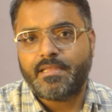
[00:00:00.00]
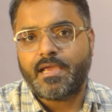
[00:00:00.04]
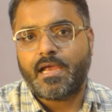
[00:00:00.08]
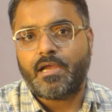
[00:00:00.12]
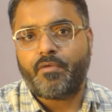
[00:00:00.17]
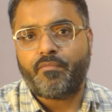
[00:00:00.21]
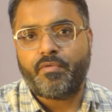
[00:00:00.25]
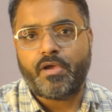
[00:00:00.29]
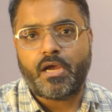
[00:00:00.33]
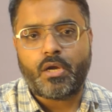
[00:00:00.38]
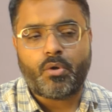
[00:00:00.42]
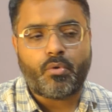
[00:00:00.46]

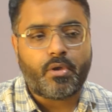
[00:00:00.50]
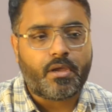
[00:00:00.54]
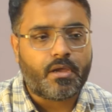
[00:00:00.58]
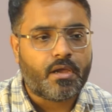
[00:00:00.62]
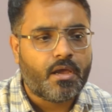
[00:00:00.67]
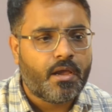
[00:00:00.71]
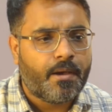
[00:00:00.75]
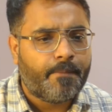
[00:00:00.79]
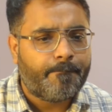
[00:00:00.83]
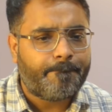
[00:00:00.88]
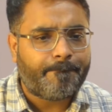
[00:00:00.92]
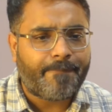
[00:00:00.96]
that we are doing.
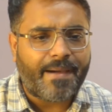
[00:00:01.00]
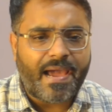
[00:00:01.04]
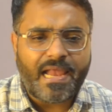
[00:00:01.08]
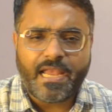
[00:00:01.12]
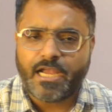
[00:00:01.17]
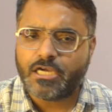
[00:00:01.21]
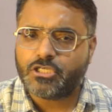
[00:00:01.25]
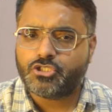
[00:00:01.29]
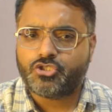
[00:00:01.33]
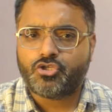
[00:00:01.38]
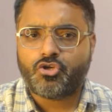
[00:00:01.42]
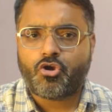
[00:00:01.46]

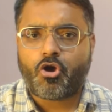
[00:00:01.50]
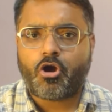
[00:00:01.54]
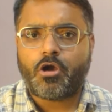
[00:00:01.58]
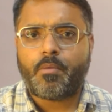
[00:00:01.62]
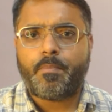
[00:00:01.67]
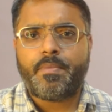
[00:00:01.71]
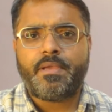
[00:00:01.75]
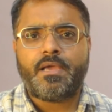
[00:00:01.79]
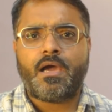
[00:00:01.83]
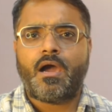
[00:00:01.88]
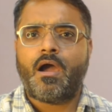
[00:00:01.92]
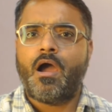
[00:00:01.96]
Pilot should
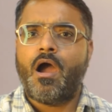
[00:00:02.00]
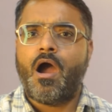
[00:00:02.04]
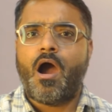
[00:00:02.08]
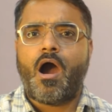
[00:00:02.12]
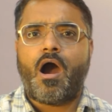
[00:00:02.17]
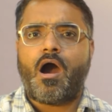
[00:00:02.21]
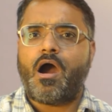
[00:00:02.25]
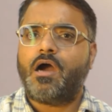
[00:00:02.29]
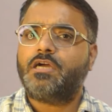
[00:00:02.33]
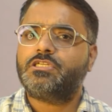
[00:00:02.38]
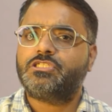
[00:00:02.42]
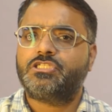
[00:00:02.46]
not be a
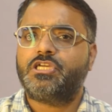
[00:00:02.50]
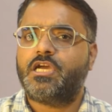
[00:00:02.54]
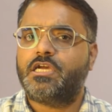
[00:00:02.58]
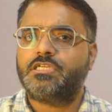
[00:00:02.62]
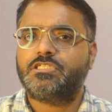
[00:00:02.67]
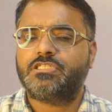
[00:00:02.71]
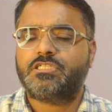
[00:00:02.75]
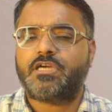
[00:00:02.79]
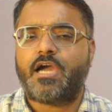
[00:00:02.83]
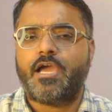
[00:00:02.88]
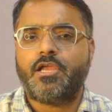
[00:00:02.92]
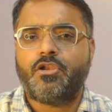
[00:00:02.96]

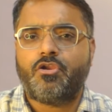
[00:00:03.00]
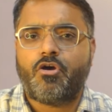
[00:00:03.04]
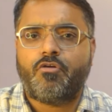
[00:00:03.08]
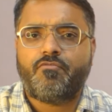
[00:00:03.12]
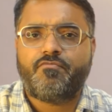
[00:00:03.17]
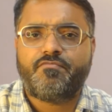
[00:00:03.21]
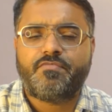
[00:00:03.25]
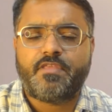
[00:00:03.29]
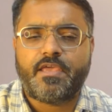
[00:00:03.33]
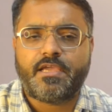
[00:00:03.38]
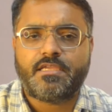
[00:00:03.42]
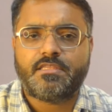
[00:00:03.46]
hush kind
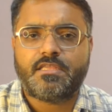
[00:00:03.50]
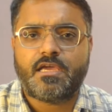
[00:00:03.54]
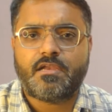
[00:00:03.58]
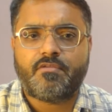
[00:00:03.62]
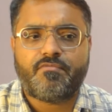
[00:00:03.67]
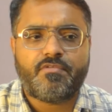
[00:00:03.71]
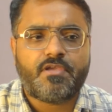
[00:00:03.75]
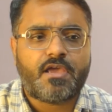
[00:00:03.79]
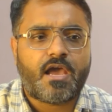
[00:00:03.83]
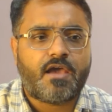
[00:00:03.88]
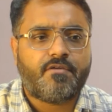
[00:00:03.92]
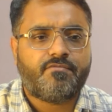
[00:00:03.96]
of thing
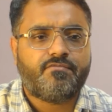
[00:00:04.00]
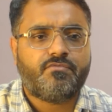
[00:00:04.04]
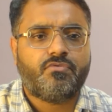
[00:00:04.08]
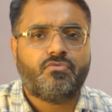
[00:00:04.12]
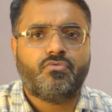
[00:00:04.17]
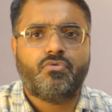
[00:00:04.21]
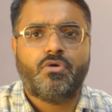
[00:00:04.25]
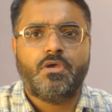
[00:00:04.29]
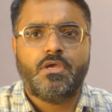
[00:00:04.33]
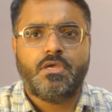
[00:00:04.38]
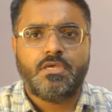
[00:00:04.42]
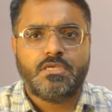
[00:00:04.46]
that we have
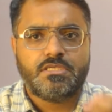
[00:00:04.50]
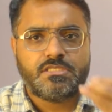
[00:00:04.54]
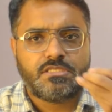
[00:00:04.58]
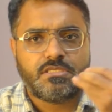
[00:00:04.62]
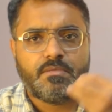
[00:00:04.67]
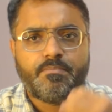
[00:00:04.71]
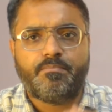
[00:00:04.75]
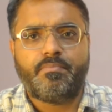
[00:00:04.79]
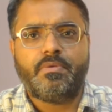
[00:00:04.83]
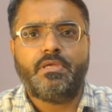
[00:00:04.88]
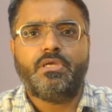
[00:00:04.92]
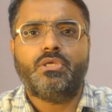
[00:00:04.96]
to
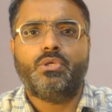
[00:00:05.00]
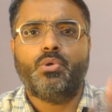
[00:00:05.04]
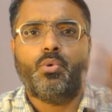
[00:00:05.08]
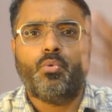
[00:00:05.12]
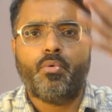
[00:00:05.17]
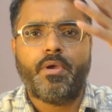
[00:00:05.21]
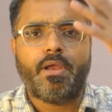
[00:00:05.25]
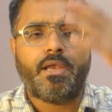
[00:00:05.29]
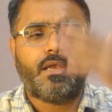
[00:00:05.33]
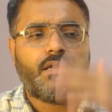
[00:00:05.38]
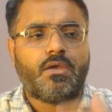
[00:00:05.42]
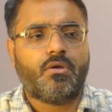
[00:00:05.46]
simply
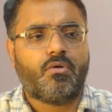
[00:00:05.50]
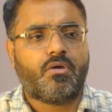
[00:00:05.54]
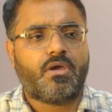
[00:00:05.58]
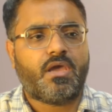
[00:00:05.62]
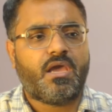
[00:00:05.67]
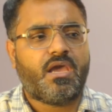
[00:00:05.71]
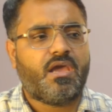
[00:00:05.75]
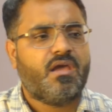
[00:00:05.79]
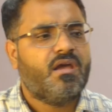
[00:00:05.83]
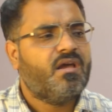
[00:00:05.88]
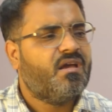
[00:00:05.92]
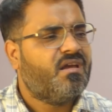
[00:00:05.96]
do it.
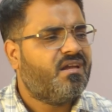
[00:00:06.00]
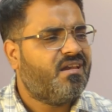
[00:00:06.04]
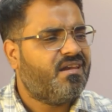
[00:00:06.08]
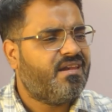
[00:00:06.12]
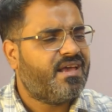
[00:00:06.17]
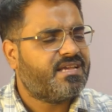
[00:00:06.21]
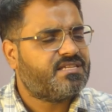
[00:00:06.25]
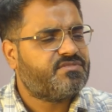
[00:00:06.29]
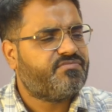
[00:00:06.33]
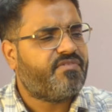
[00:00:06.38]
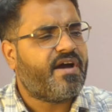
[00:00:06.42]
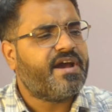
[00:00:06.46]
Okay,
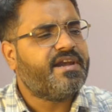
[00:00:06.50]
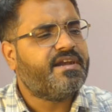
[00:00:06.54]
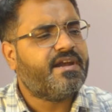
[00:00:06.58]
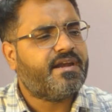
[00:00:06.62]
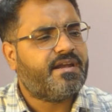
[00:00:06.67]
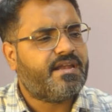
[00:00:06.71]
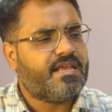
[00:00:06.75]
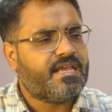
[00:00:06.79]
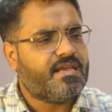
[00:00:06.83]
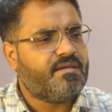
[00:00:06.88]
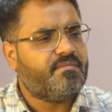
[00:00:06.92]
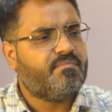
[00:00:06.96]
let's find a
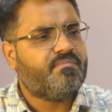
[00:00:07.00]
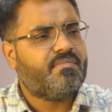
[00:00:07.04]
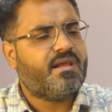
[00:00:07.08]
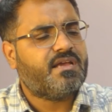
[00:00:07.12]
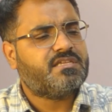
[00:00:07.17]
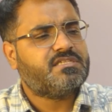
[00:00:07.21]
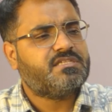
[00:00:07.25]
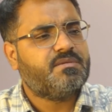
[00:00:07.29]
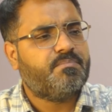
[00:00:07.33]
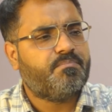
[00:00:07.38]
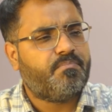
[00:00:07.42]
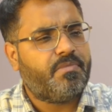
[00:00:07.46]
team,
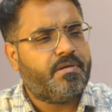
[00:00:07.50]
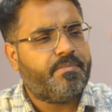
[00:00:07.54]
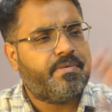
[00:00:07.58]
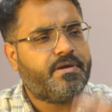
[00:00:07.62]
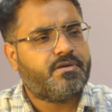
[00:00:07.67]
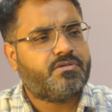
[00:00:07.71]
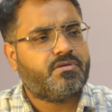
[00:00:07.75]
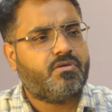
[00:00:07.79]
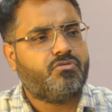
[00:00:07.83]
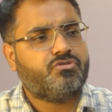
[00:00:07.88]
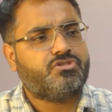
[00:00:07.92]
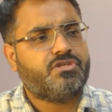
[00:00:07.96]
let's
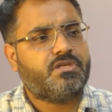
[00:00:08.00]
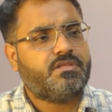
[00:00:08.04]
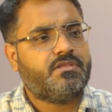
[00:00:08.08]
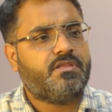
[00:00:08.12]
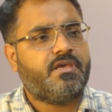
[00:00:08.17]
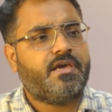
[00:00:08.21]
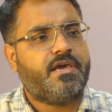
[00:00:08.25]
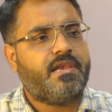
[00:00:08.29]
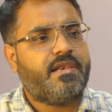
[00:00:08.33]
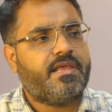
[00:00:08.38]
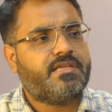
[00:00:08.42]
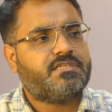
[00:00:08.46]
implement solution
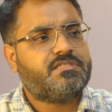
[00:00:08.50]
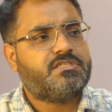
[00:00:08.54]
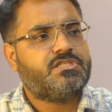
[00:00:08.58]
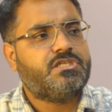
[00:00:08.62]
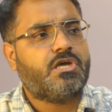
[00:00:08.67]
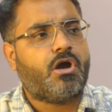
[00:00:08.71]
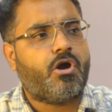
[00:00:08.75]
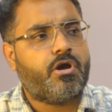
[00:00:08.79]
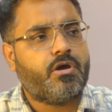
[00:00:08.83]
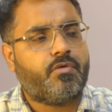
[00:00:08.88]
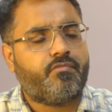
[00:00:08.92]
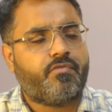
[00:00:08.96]
there, let's see
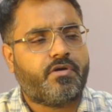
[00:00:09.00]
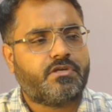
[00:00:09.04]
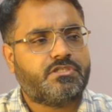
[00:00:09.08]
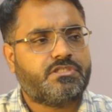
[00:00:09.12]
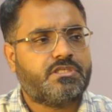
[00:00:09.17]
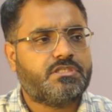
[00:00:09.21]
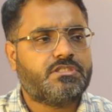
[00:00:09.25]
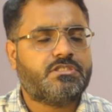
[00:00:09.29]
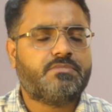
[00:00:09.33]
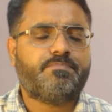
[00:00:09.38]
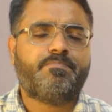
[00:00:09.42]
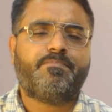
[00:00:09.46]
how it
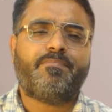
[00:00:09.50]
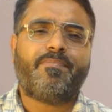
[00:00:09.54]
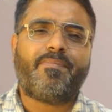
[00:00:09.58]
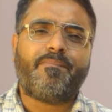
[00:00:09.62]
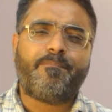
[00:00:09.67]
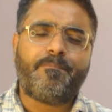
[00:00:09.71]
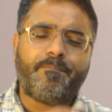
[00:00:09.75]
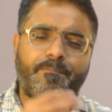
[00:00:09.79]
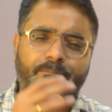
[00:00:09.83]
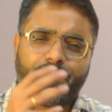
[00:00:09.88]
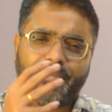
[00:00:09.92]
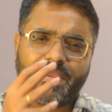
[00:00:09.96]
functions.
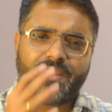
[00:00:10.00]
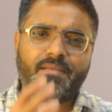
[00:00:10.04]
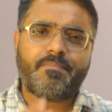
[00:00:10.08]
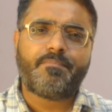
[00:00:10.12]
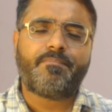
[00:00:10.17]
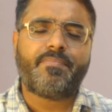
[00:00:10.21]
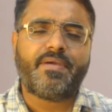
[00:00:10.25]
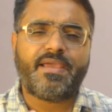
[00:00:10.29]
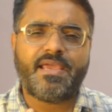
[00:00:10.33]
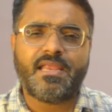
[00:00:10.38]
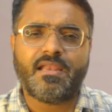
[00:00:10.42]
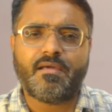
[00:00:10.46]

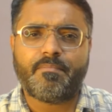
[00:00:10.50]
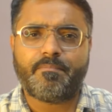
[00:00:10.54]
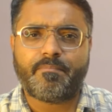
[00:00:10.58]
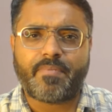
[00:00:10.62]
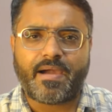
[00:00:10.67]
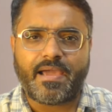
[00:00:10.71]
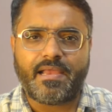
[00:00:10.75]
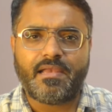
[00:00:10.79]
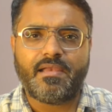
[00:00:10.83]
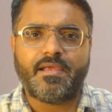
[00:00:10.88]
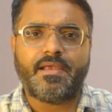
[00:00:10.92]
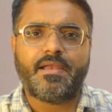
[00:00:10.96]
In a
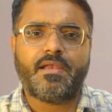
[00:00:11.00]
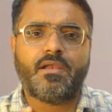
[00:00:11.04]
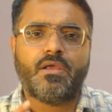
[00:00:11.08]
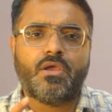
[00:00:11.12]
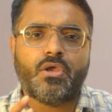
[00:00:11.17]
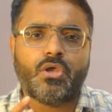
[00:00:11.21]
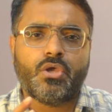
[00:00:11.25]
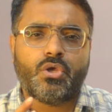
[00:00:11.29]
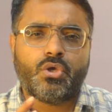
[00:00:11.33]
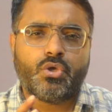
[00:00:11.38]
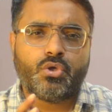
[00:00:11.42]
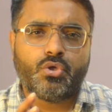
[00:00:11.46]
pilot,
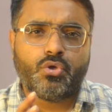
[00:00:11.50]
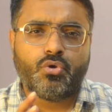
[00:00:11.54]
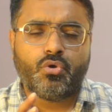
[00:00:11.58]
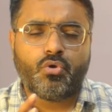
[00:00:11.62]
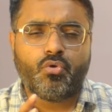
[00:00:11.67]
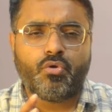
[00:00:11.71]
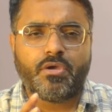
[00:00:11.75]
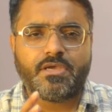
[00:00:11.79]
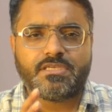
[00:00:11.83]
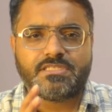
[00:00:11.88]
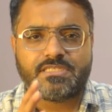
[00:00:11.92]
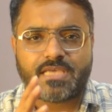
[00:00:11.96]
you
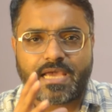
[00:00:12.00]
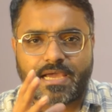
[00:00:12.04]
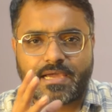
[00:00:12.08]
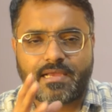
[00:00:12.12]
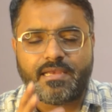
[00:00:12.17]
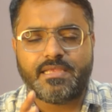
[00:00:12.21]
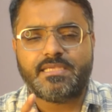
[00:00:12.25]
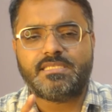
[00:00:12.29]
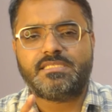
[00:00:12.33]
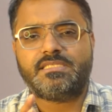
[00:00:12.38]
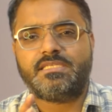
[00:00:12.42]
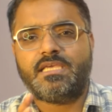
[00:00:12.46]
do
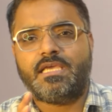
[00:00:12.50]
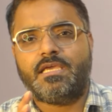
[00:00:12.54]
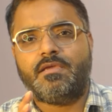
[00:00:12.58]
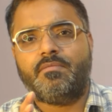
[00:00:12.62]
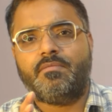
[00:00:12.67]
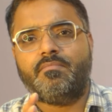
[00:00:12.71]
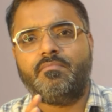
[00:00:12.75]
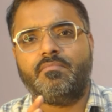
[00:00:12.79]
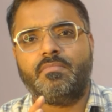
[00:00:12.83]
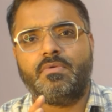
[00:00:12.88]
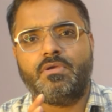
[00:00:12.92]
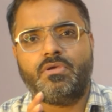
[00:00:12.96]
exactly
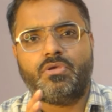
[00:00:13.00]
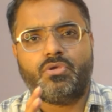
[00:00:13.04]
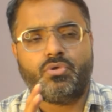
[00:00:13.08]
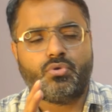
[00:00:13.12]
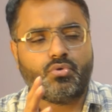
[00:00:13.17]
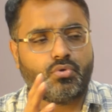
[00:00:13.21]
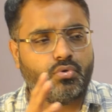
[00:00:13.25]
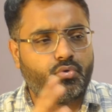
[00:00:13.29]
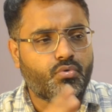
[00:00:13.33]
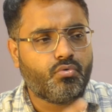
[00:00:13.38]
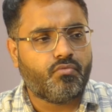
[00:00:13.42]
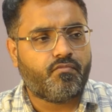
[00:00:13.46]
same
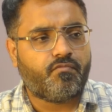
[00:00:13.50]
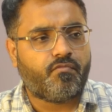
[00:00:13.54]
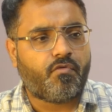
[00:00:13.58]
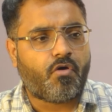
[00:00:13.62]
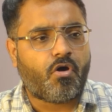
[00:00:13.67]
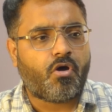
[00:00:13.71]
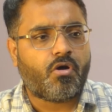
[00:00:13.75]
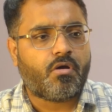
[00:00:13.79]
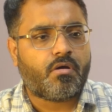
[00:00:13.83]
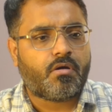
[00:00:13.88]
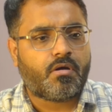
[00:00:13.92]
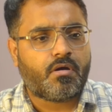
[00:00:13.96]
you do
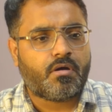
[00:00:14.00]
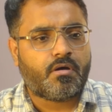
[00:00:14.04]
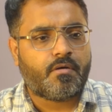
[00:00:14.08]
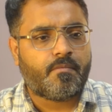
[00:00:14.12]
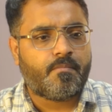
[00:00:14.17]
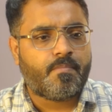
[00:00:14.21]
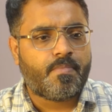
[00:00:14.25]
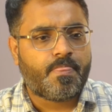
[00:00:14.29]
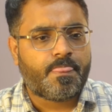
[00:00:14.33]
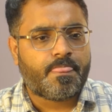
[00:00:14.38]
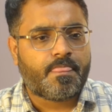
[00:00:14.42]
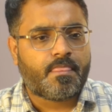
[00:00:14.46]
for
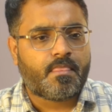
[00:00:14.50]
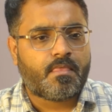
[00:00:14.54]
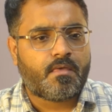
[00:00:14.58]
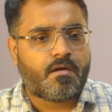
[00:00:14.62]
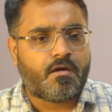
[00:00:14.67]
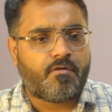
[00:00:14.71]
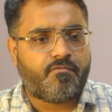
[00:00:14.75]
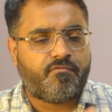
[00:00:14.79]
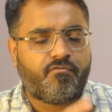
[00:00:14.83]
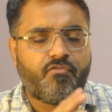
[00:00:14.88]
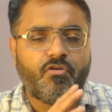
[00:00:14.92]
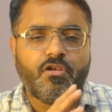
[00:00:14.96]

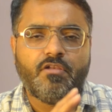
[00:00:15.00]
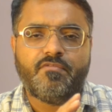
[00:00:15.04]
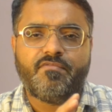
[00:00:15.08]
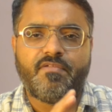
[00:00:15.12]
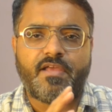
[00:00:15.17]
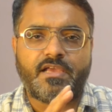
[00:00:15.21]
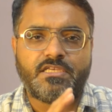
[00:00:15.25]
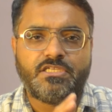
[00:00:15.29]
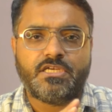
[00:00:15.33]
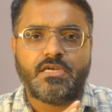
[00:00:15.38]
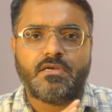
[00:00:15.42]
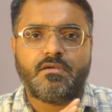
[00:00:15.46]
a
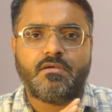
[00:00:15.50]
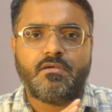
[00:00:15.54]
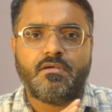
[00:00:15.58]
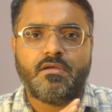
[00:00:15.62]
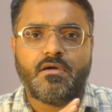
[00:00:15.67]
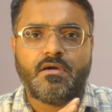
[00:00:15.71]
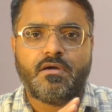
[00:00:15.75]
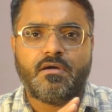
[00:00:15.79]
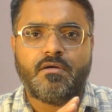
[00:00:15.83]
full-fledged